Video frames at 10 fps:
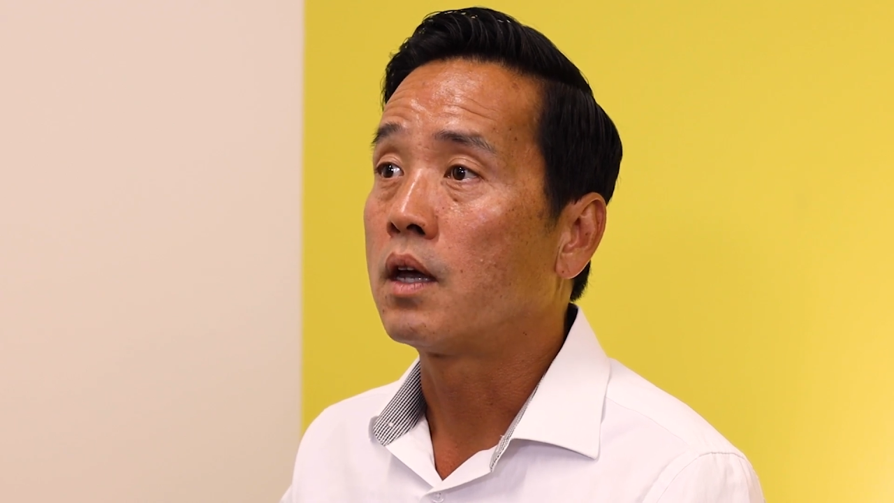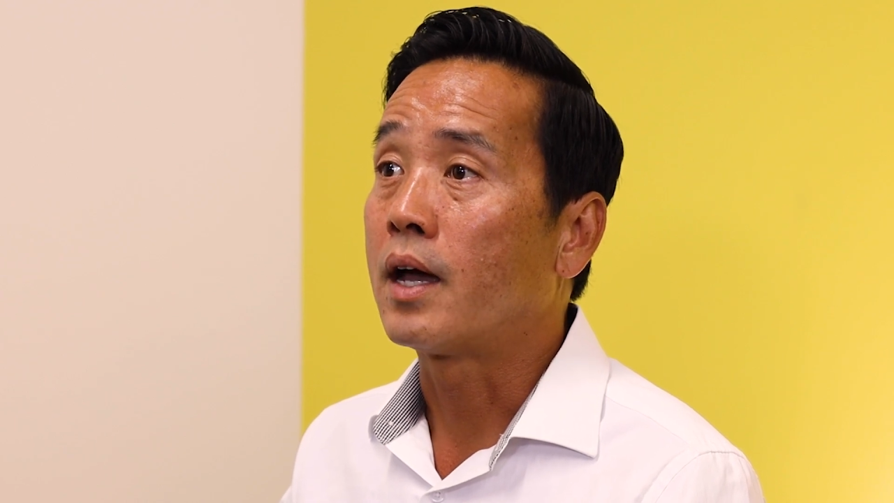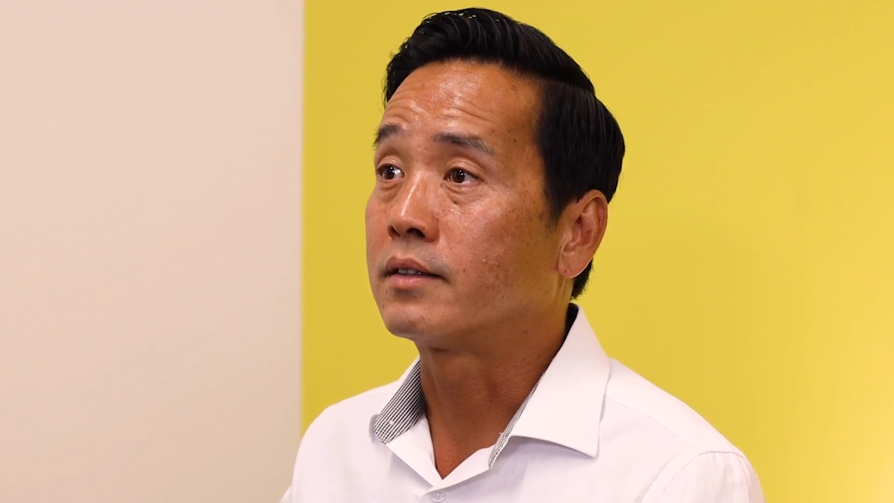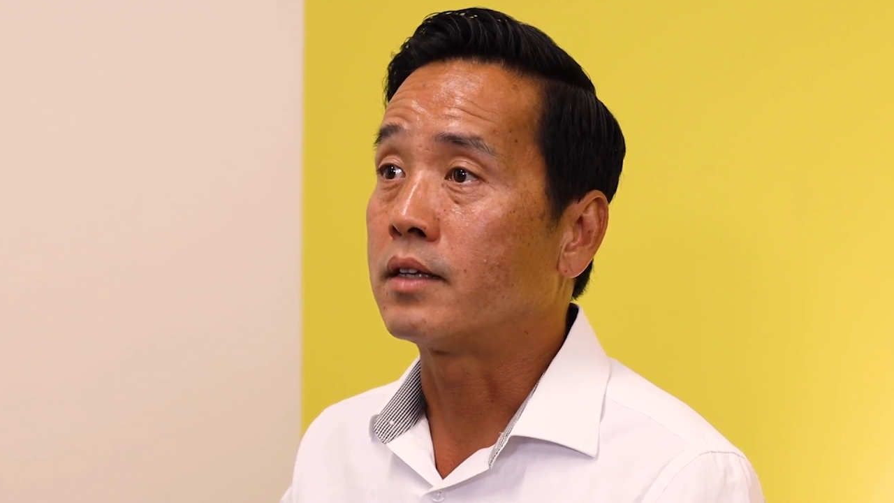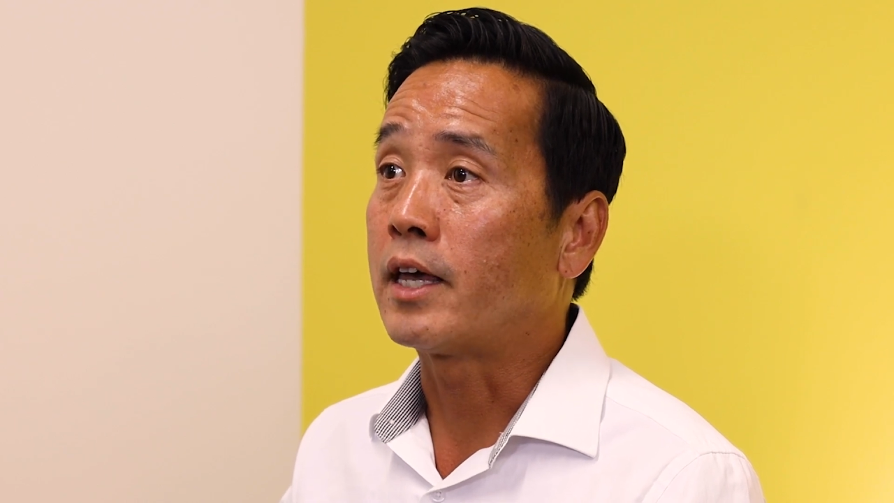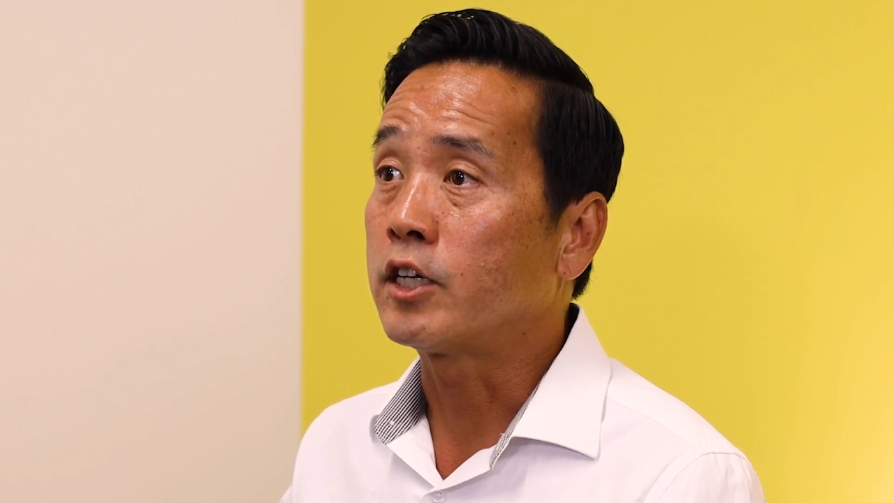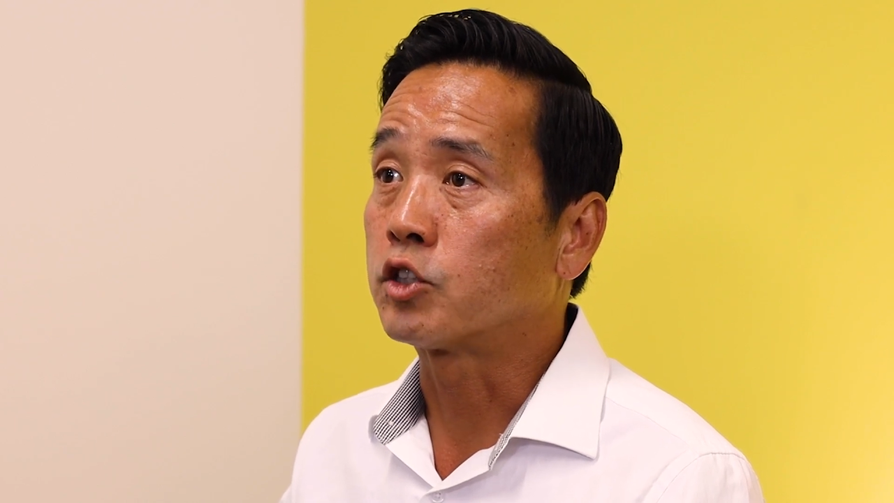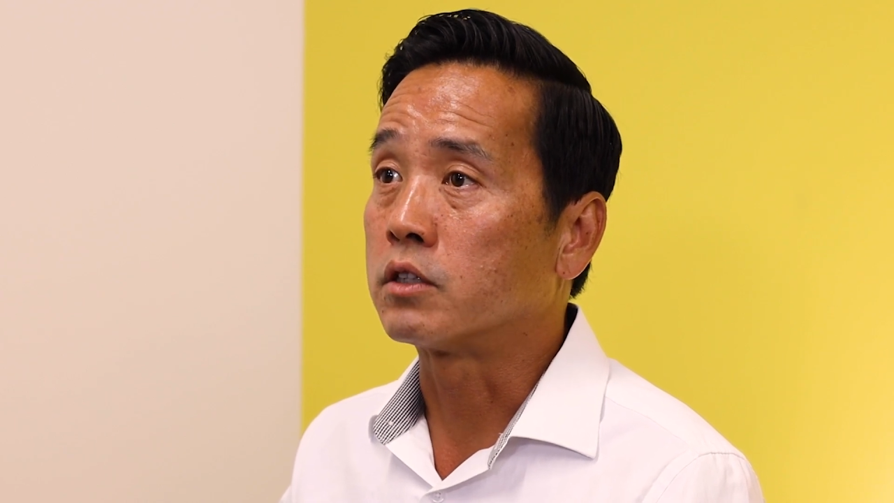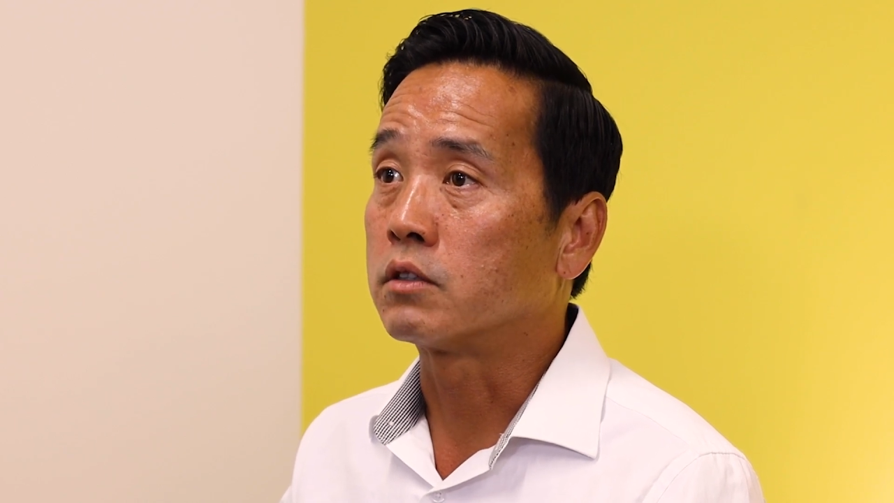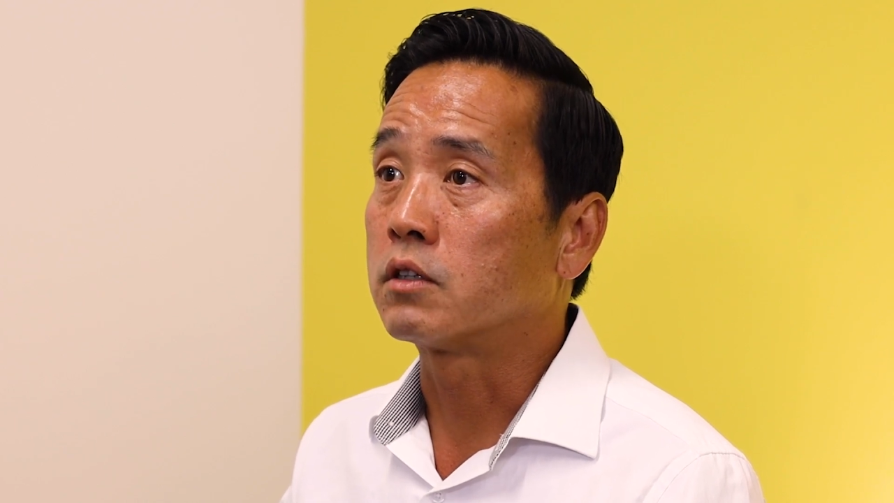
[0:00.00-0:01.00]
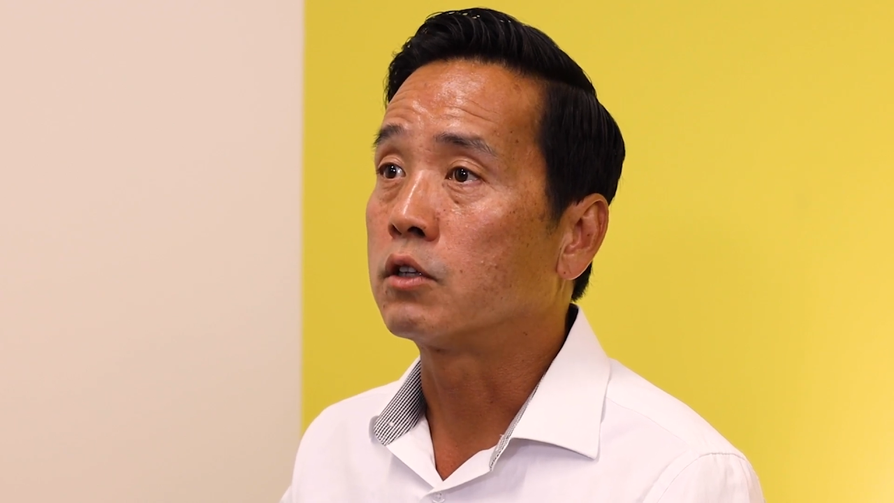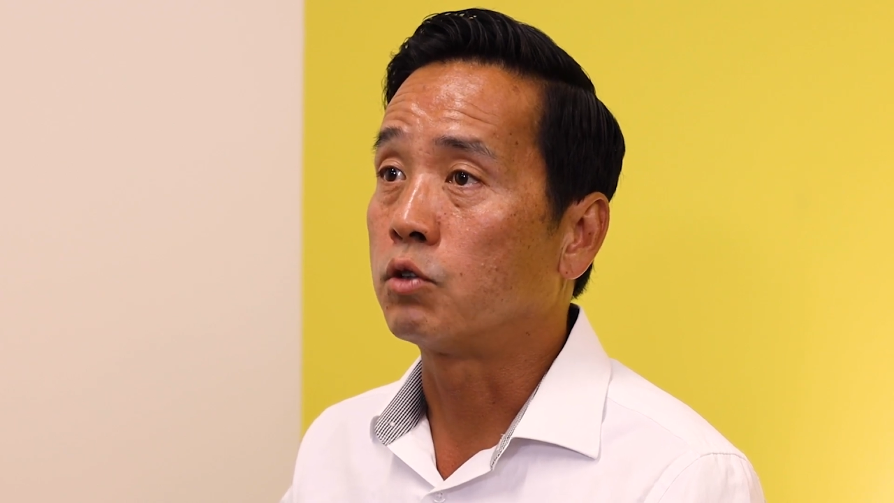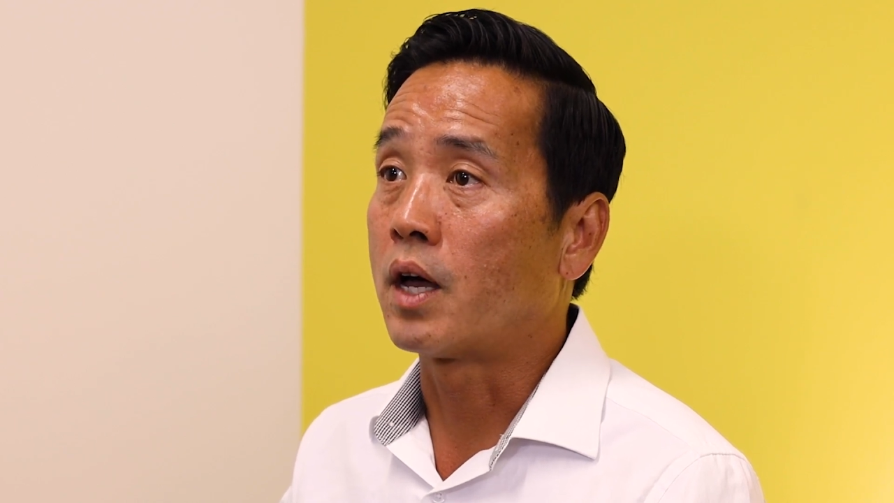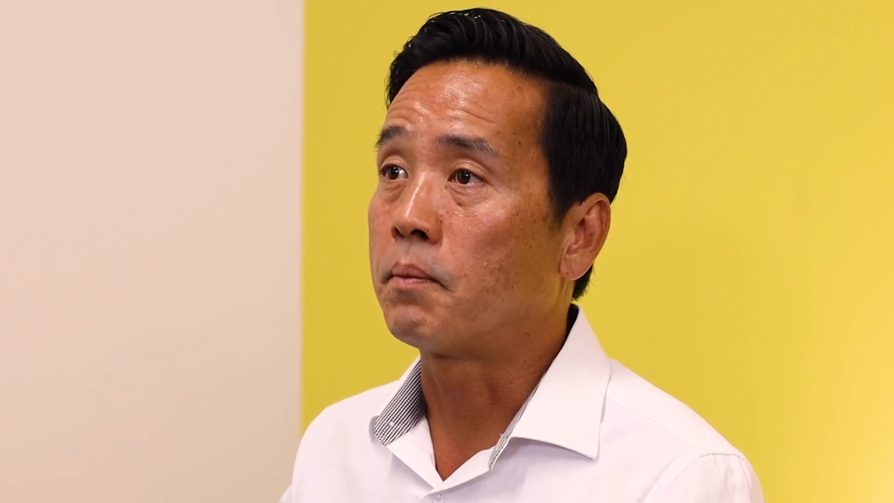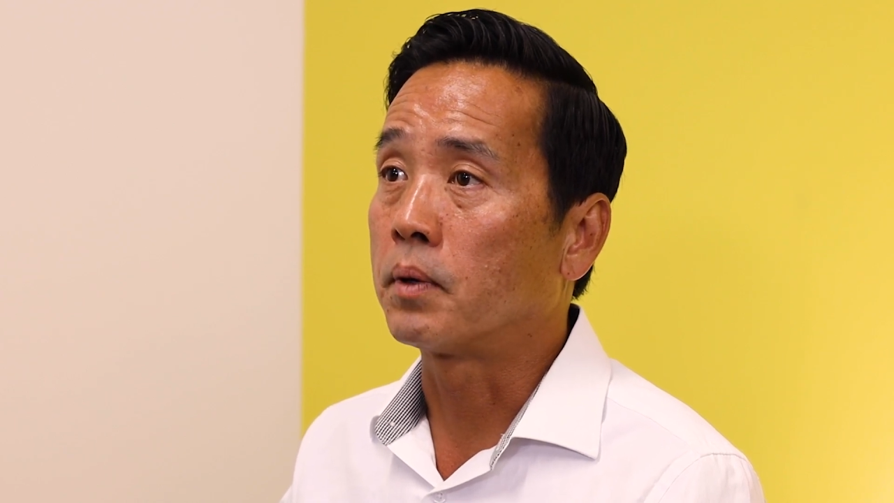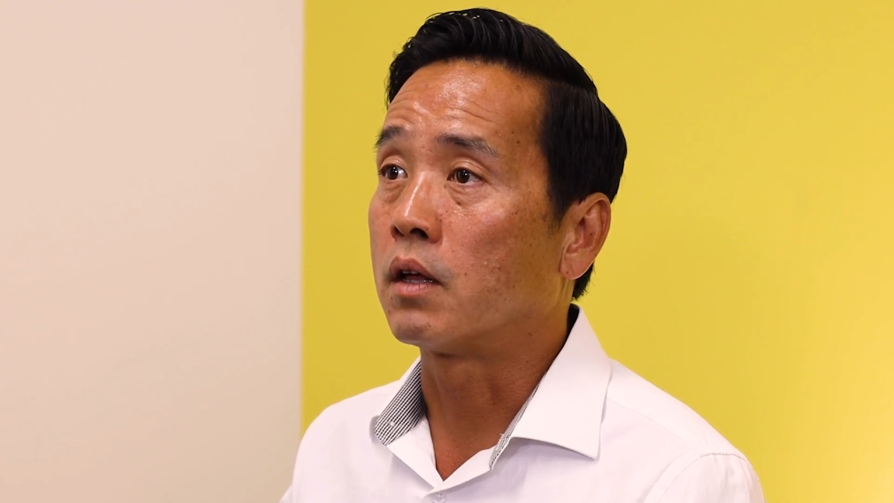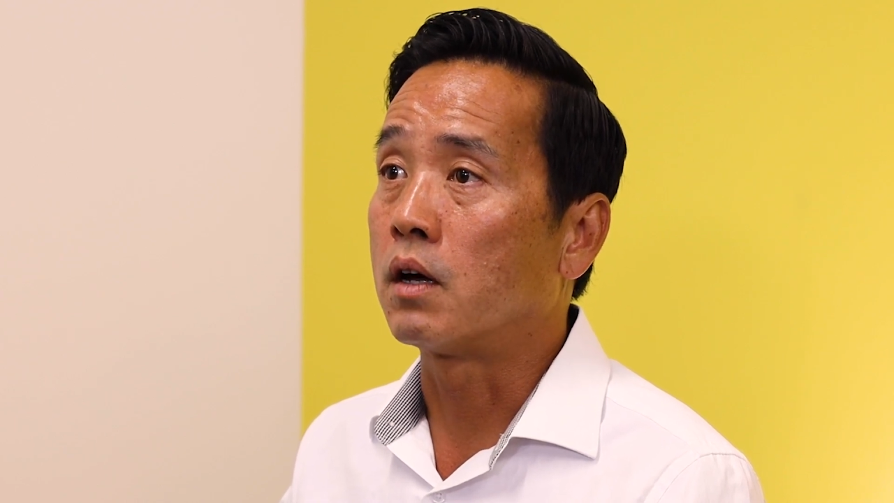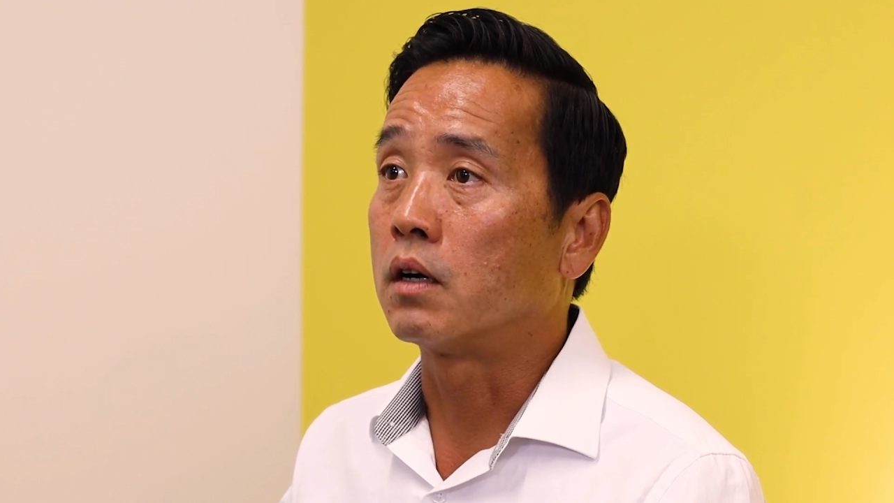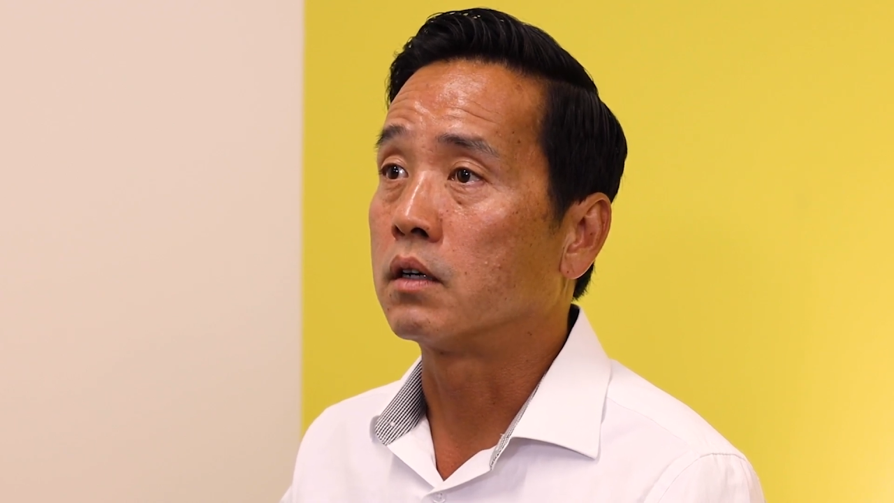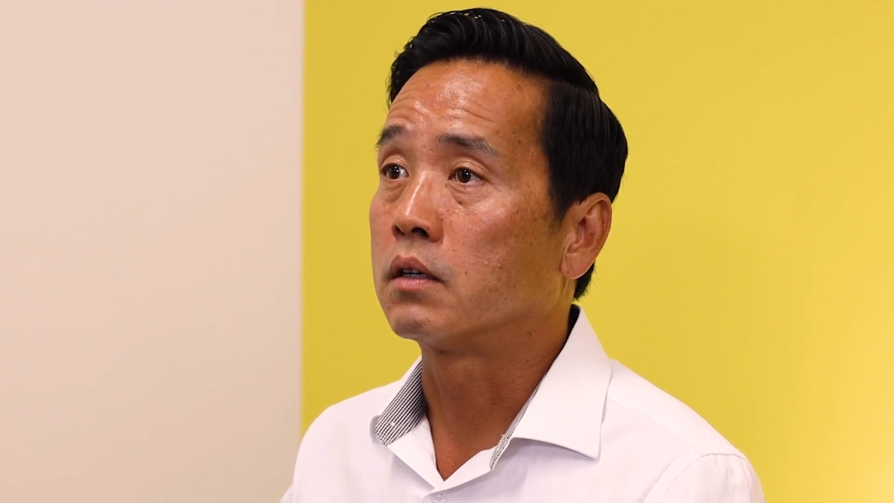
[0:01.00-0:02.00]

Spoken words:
as Asians, do not belong.